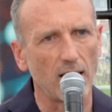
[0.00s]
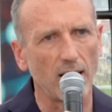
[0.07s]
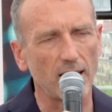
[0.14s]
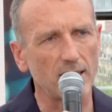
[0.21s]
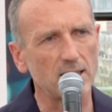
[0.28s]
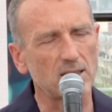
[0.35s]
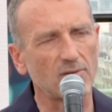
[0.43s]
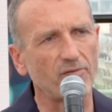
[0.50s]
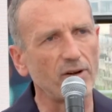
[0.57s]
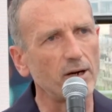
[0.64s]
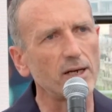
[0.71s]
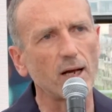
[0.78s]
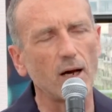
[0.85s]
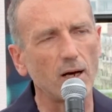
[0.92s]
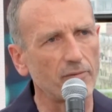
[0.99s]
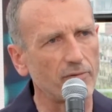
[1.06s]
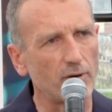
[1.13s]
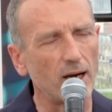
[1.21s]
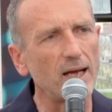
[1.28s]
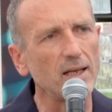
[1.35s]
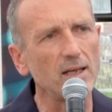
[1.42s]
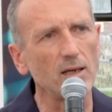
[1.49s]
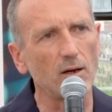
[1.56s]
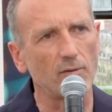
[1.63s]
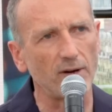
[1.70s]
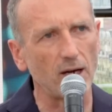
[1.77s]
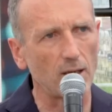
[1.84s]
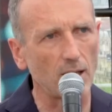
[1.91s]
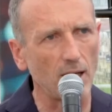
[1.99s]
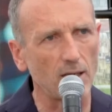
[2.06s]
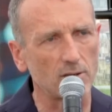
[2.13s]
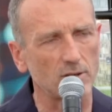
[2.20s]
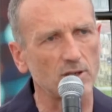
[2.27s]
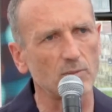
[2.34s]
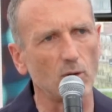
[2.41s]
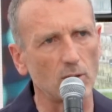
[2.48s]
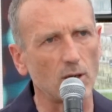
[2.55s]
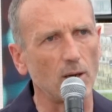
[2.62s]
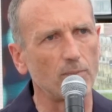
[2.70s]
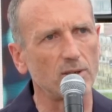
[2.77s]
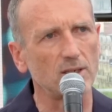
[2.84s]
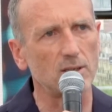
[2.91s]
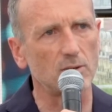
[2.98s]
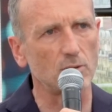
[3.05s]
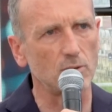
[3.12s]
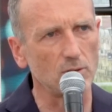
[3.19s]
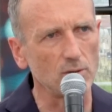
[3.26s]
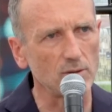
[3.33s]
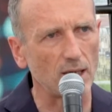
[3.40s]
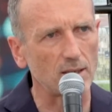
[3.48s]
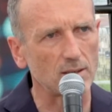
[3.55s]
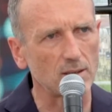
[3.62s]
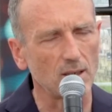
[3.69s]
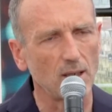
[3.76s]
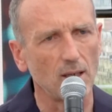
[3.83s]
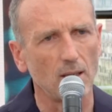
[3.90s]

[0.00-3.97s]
And it's very hard for any of our large or small companies to do that,